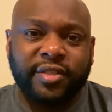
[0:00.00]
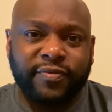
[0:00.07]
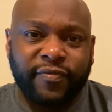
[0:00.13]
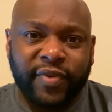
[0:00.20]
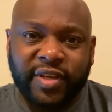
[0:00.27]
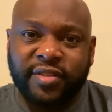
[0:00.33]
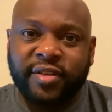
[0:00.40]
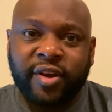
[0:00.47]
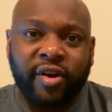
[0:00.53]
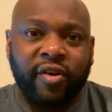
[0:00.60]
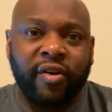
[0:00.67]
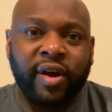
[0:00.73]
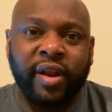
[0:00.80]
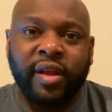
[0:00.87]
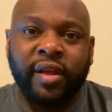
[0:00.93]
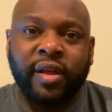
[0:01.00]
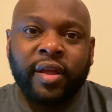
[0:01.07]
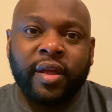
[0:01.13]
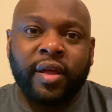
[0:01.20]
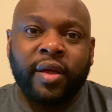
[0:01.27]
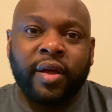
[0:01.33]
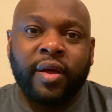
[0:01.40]
fix their credit
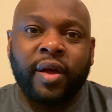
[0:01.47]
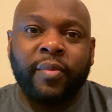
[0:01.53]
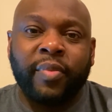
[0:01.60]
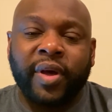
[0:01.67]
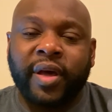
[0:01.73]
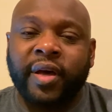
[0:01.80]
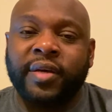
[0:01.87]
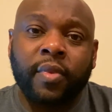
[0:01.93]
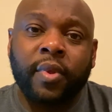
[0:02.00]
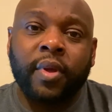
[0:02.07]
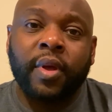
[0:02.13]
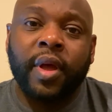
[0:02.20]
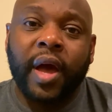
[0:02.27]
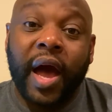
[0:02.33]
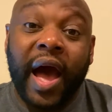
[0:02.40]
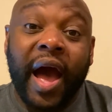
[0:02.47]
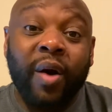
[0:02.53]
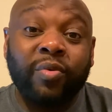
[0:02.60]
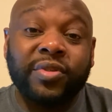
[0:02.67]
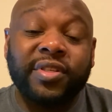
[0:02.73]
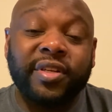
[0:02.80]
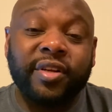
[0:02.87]
because I
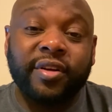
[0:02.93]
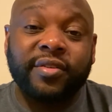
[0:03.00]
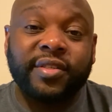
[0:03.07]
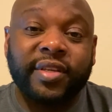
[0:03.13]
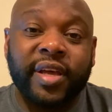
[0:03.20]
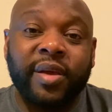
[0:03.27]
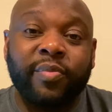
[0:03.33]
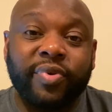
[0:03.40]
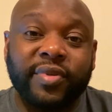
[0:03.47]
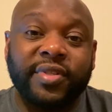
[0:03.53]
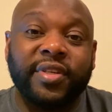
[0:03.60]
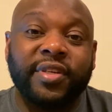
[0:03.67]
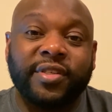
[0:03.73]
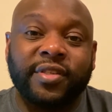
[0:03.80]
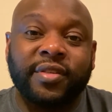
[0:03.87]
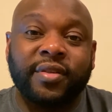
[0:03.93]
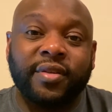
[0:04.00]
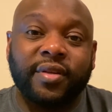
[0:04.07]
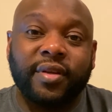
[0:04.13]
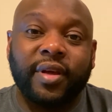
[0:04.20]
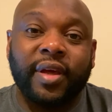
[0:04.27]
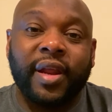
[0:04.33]
was in your same position
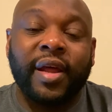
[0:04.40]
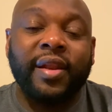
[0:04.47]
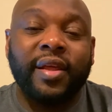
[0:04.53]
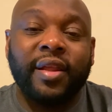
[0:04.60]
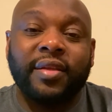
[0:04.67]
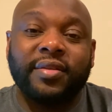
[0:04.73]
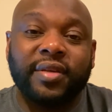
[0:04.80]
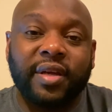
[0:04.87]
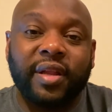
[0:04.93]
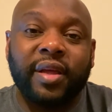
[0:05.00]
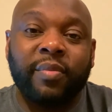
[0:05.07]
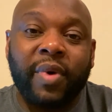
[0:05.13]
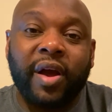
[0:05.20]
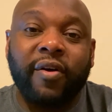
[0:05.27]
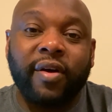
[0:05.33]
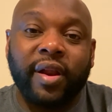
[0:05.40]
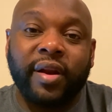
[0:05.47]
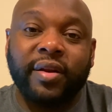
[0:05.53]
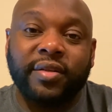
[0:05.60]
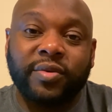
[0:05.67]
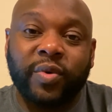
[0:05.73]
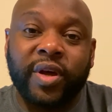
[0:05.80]
and I needed to clean my credit
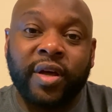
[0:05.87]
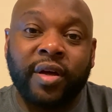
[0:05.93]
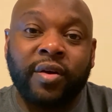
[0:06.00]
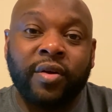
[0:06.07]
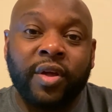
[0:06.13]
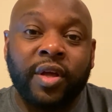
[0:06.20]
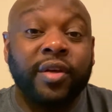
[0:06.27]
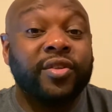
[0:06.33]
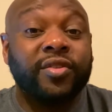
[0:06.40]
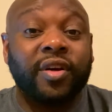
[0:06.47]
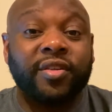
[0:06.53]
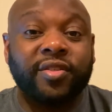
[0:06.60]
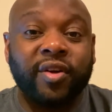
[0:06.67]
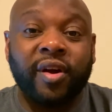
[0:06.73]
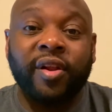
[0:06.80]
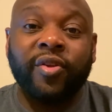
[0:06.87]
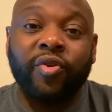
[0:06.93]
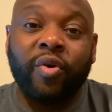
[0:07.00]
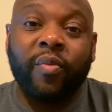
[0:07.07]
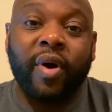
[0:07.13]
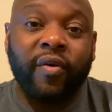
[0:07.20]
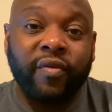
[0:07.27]
as well. So I started
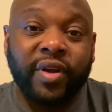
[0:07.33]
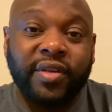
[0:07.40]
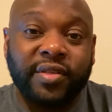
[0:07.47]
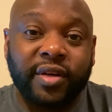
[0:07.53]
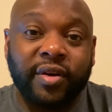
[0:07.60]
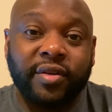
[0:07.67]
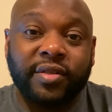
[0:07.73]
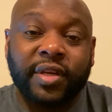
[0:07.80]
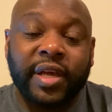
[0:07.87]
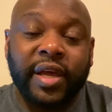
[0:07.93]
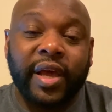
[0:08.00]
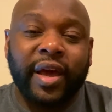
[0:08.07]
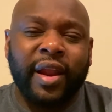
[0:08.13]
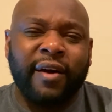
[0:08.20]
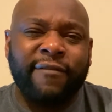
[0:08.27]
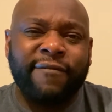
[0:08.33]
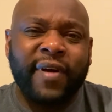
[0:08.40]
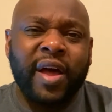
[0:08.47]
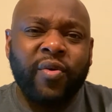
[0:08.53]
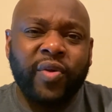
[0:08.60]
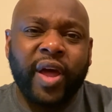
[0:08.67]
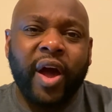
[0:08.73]
doing my research and I
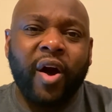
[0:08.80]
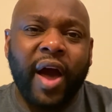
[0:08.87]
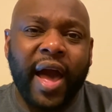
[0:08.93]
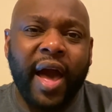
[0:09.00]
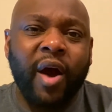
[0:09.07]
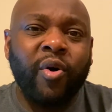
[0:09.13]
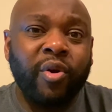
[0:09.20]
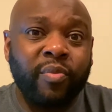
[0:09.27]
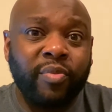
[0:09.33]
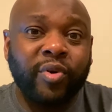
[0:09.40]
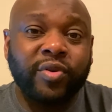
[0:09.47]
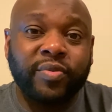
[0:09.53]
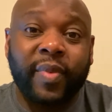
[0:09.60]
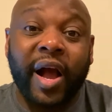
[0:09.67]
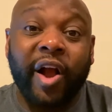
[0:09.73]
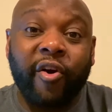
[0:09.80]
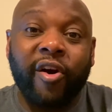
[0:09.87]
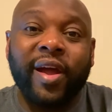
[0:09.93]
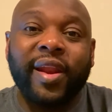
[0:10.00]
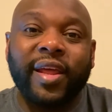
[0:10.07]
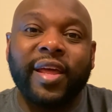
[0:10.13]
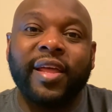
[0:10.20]
found out how to boost my
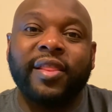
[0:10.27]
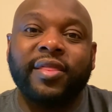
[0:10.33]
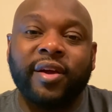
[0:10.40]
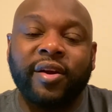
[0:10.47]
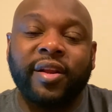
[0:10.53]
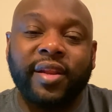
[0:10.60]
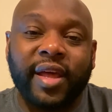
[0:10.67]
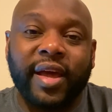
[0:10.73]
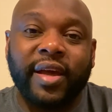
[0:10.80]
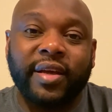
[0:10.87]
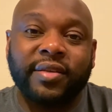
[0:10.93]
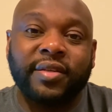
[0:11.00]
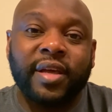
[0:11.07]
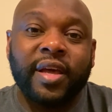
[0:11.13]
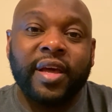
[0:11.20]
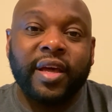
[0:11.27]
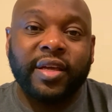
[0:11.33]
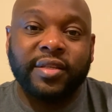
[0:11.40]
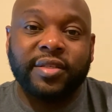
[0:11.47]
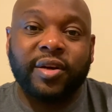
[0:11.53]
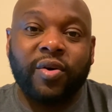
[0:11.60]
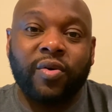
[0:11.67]
credit in thirty days.
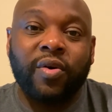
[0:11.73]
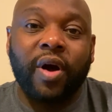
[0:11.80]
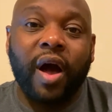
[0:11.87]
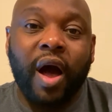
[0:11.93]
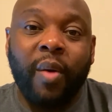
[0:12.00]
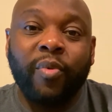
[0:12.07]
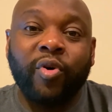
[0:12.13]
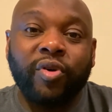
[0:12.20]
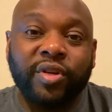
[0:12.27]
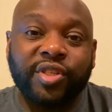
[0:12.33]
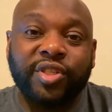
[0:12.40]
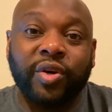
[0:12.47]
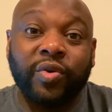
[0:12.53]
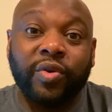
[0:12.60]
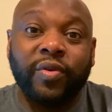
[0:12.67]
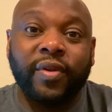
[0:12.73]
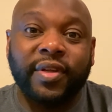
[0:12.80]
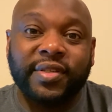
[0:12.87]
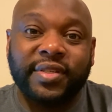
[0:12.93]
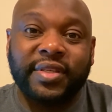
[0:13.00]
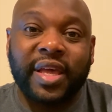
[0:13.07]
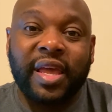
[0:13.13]
And so I'm going to show you the
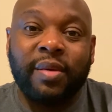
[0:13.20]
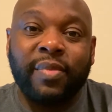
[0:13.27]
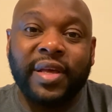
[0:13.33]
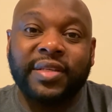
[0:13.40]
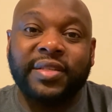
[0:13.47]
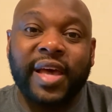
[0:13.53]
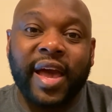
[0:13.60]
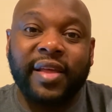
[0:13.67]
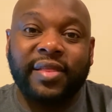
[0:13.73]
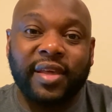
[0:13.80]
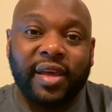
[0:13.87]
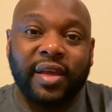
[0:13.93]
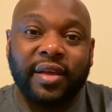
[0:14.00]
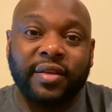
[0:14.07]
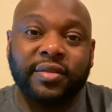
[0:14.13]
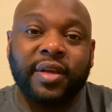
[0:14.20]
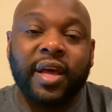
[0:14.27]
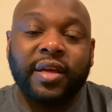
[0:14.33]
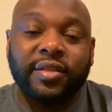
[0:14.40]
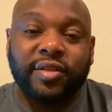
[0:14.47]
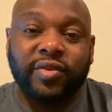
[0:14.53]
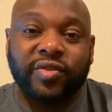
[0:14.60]
same exact things.
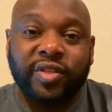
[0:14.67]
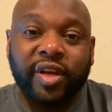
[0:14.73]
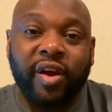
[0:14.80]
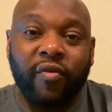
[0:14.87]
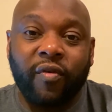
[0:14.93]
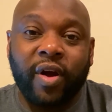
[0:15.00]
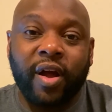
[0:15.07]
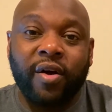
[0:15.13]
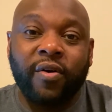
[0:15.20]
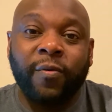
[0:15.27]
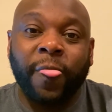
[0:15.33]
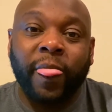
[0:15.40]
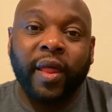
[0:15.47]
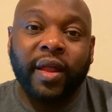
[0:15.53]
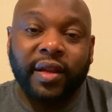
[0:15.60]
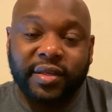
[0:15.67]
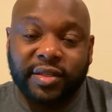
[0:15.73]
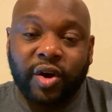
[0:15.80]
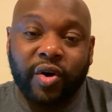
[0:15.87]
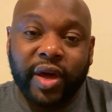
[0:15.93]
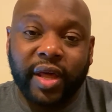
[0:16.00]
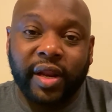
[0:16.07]
So stick around. Let's
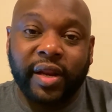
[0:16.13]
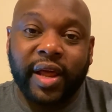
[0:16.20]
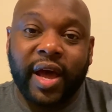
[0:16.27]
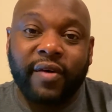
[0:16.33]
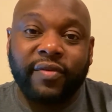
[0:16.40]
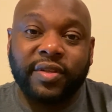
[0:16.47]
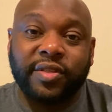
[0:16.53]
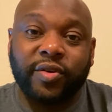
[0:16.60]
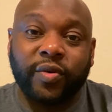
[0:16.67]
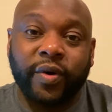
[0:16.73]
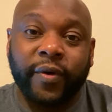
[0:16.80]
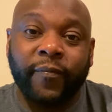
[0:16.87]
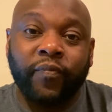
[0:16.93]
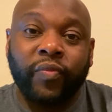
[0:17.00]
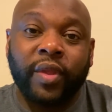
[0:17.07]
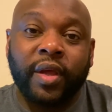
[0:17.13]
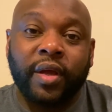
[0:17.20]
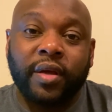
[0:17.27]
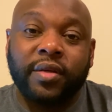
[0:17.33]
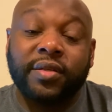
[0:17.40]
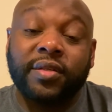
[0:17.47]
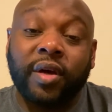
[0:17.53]
go ahead and dive into it.
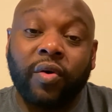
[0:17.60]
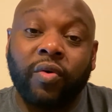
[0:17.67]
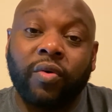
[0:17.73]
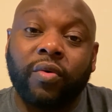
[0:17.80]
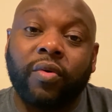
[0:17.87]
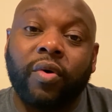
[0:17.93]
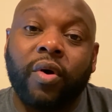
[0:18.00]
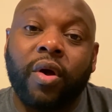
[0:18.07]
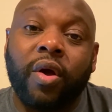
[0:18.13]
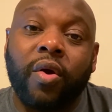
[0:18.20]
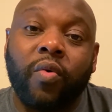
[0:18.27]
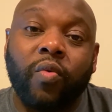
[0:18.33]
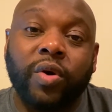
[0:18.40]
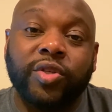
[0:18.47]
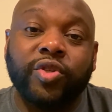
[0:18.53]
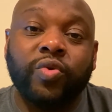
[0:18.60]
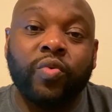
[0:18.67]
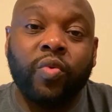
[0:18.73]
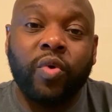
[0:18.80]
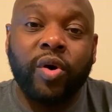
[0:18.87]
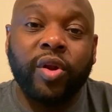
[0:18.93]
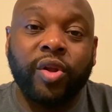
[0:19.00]
So what you
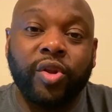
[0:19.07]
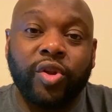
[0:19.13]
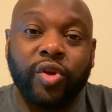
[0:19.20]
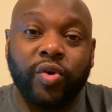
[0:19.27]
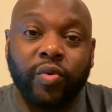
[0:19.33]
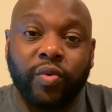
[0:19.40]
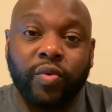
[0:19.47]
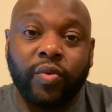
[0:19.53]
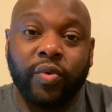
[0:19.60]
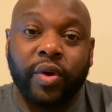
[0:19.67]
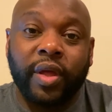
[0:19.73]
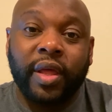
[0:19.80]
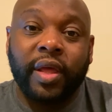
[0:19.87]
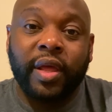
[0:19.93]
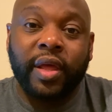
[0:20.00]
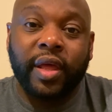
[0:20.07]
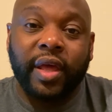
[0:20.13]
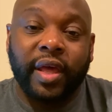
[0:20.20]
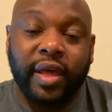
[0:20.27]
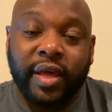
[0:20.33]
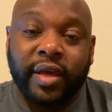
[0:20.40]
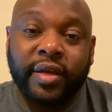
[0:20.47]
want to do
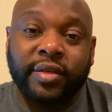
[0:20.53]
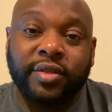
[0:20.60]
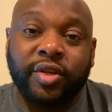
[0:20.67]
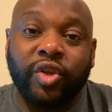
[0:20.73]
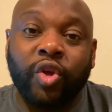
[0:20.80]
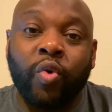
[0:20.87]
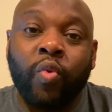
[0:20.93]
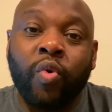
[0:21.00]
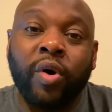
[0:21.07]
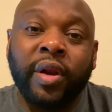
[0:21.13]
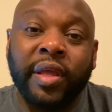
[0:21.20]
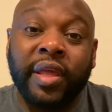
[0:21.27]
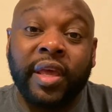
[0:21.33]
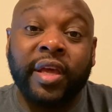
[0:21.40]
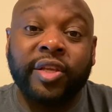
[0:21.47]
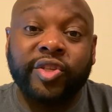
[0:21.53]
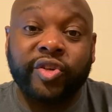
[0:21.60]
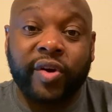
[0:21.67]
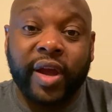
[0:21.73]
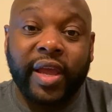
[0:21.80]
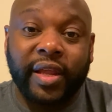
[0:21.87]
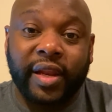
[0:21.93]
is you want to get
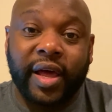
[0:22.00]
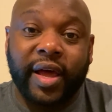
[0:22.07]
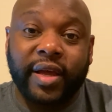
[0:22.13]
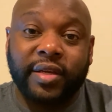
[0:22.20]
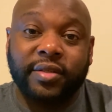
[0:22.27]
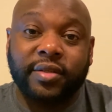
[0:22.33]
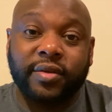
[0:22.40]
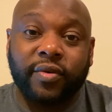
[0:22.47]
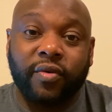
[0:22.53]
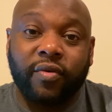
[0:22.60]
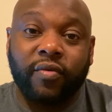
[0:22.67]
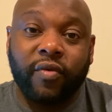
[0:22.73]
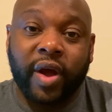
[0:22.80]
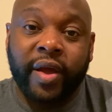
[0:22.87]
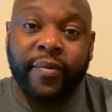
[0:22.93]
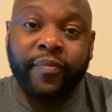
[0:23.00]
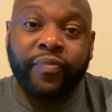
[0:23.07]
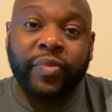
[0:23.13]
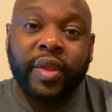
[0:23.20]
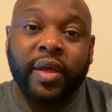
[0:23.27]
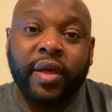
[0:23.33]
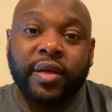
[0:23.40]
Tradelines, right?
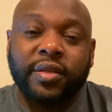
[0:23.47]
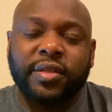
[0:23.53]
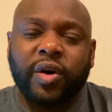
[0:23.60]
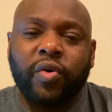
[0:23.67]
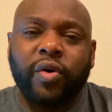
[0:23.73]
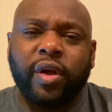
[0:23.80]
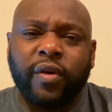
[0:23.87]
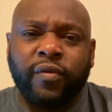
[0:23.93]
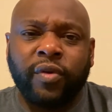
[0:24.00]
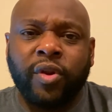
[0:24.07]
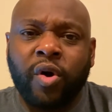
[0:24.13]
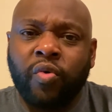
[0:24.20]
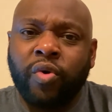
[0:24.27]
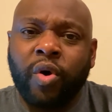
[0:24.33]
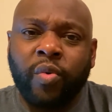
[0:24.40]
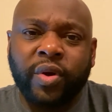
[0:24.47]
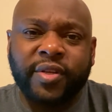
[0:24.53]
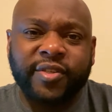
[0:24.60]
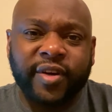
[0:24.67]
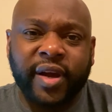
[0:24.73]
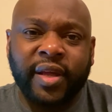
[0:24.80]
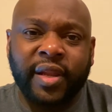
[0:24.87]
So if you don't know what a
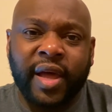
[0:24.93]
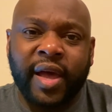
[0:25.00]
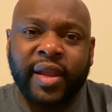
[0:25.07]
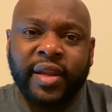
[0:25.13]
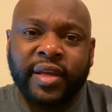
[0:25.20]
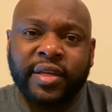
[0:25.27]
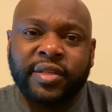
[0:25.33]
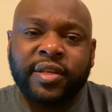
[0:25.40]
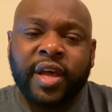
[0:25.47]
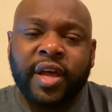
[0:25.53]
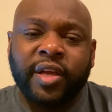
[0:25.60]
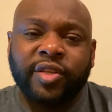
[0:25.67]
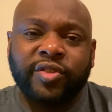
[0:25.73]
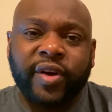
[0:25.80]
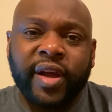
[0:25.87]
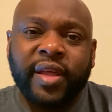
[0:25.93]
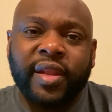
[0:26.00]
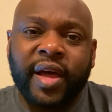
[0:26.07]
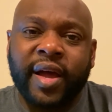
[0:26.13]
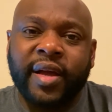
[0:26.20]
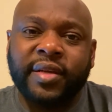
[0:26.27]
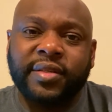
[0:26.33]
Tradeline is,
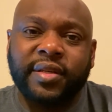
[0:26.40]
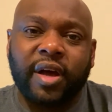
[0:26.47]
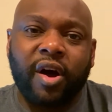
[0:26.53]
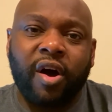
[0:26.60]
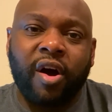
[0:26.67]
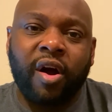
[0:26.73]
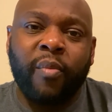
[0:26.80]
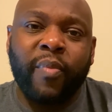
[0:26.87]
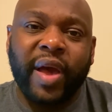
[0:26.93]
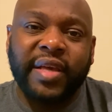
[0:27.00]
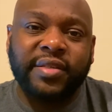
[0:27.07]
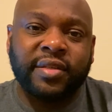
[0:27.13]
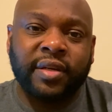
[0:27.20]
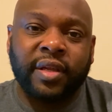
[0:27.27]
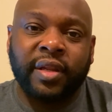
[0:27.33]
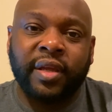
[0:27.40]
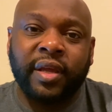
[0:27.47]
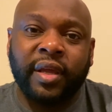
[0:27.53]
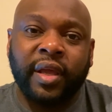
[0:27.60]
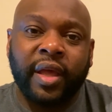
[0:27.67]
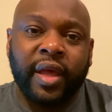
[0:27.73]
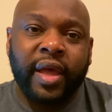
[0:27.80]
Tradelines are basically,